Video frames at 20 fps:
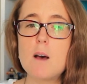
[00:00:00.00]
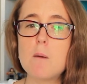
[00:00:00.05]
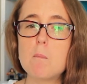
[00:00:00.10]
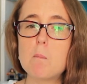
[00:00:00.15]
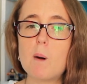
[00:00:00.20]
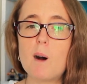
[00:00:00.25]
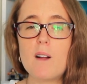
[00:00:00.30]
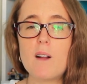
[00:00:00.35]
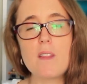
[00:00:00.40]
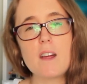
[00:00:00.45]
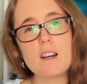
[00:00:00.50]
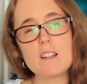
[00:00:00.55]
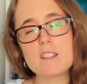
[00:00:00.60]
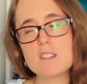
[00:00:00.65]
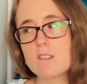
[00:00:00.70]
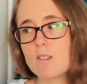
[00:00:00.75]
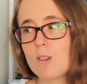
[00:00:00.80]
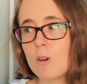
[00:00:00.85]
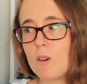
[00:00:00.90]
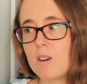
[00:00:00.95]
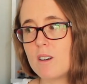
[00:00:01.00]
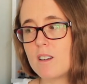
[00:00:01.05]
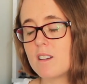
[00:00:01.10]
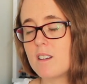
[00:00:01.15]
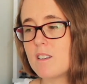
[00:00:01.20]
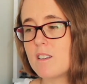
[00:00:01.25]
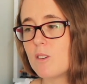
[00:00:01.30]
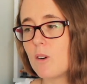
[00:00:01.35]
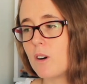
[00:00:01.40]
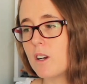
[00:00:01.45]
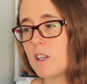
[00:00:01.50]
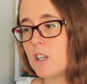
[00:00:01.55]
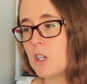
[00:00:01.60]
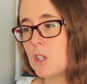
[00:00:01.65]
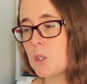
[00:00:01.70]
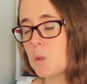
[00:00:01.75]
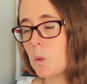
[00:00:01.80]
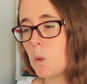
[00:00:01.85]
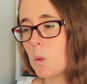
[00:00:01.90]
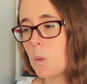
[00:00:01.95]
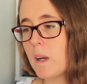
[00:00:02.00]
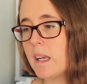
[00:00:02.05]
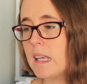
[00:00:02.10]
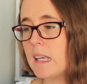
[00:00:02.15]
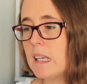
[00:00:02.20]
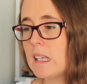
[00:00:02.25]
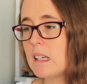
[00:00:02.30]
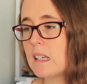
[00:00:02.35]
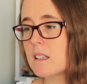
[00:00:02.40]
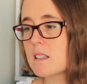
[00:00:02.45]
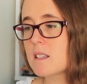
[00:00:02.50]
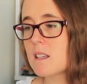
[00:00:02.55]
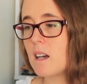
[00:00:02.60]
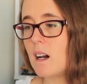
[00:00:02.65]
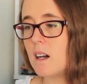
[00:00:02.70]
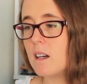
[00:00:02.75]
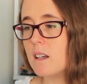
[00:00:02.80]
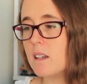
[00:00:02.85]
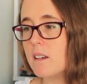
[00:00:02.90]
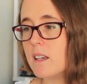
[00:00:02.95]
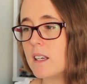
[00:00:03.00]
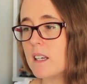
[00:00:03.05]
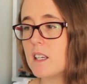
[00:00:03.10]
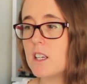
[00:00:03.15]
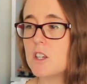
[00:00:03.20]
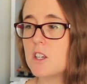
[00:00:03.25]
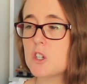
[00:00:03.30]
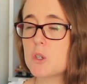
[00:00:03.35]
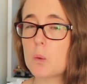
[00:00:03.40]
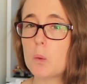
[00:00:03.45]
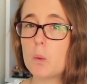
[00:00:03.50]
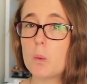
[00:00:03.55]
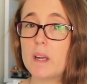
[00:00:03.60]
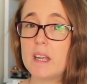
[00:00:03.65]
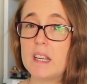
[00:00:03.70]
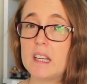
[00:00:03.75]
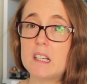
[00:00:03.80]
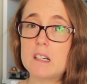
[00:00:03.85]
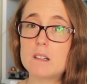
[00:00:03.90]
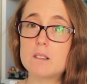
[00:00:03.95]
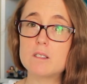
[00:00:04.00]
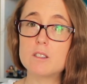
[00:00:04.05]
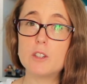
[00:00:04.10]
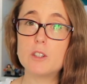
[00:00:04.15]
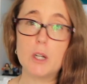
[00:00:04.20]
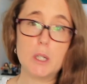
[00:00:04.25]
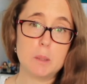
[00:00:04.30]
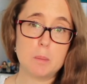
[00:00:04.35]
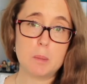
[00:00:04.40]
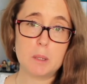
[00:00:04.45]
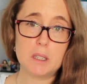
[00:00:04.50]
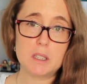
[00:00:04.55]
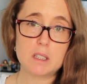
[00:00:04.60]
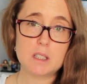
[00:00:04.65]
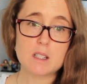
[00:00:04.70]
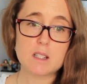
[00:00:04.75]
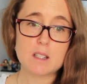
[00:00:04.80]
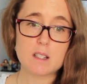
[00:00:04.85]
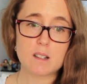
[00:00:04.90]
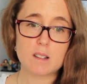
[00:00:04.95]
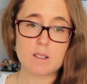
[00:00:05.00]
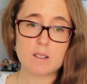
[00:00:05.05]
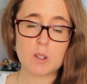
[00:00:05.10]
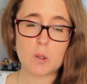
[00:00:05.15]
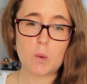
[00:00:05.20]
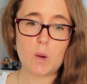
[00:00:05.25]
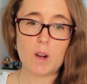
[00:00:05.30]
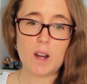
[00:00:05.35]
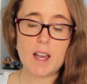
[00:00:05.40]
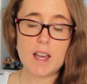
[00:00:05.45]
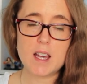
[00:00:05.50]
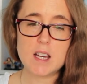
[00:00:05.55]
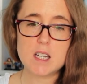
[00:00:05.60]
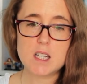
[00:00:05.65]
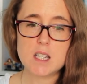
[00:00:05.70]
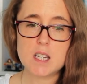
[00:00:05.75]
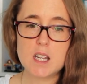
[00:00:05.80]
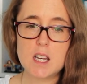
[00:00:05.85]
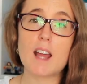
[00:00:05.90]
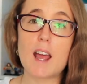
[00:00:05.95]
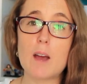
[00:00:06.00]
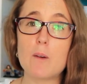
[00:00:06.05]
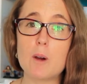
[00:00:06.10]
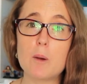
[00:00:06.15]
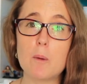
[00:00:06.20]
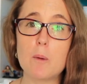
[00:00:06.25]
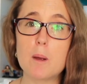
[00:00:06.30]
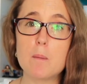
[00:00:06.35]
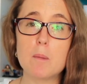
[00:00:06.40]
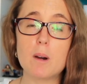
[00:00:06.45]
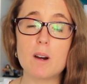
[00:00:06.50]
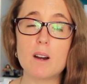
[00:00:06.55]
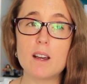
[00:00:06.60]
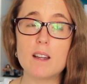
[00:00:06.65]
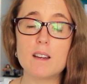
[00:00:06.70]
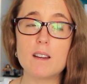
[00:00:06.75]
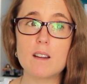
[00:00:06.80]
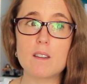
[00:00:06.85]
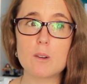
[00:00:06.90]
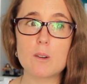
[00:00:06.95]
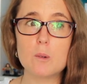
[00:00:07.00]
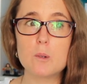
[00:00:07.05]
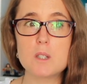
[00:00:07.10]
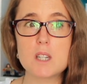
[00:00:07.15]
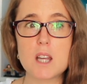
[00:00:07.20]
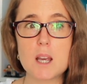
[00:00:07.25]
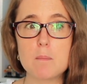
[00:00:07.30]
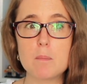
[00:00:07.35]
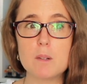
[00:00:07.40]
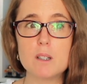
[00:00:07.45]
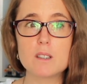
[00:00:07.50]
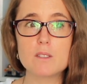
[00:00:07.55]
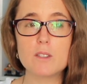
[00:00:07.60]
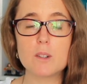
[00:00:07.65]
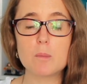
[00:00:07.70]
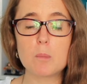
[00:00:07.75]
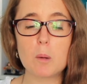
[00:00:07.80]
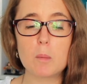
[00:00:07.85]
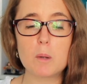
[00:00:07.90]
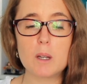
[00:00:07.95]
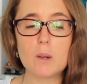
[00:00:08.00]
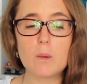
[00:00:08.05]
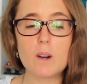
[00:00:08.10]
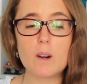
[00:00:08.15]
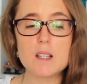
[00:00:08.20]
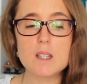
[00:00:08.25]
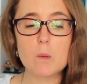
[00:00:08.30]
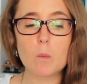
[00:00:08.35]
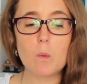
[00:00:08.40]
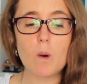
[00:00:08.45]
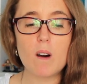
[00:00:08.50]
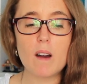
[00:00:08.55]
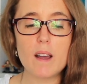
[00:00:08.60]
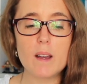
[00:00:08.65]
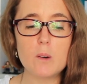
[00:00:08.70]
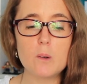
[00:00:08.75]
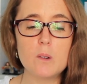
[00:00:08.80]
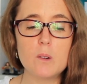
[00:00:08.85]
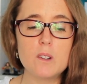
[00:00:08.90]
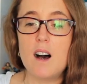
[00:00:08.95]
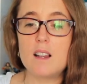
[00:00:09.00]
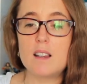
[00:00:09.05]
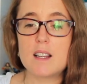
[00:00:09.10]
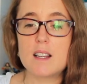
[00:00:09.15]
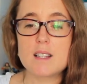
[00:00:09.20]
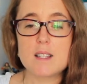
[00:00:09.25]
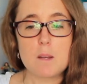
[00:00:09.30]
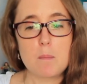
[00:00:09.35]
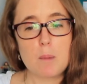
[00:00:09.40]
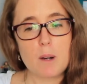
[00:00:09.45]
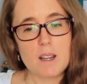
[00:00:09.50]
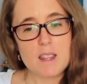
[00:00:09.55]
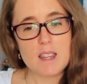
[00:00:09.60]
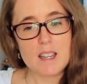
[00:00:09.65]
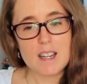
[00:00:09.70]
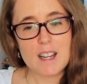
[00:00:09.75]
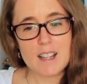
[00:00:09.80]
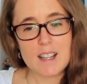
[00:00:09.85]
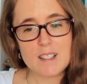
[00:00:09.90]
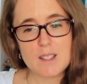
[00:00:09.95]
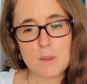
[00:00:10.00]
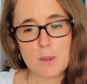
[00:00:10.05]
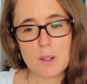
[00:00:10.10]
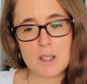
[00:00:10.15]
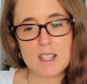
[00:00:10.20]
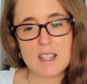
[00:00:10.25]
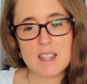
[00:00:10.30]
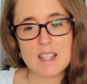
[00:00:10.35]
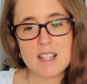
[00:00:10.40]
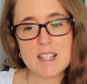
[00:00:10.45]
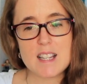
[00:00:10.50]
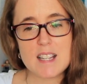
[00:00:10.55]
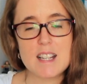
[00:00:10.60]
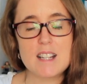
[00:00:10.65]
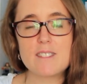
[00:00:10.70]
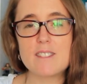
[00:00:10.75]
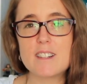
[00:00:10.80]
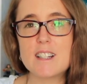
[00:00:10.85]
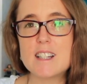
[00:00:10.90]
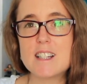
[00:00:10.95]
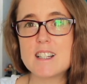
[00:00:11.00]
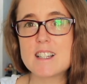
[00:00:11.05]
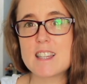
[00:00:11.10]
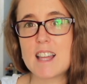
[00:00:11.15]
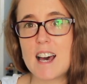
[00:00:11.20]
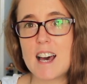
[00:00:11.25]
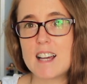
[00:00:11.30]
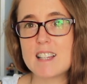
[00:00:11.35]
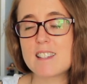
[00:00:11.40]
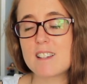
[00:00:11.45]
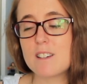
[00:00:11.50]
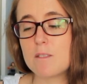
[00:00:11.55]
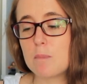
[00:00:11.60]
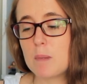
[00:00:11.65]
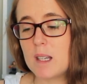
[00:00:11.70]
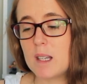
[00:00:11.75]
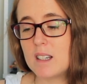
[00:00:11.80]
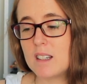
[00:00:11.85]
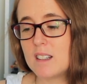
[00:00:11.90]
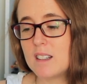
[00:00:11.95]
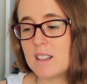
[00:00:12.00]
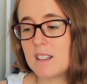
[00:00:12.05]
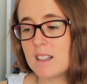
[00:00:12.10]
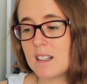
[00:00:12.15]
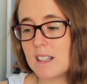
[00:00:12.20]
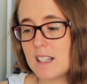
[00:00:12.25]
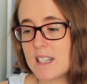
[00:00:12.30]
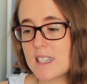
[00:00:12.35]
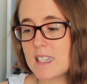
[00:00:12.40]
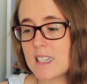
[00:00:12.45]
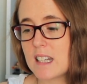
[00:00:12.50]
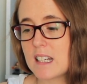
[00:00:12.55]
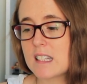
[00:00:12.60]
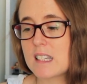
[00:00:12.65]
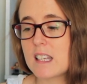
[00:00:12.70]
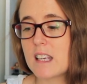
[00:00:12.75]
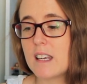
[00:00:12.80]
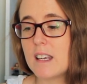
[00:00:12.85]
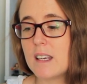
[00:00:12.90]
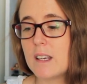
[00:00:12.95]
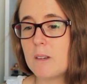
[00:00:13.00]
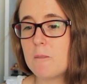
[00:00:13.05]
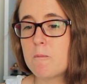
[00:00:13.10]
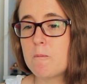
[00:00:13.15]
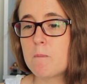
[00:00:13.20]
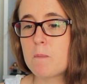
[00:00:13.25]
but that's not a usual week. So in a usual week, no books are acquired. Now I won't buy another audiobook for probably quite a while, unless I buy the next one in the series that I've been listening to,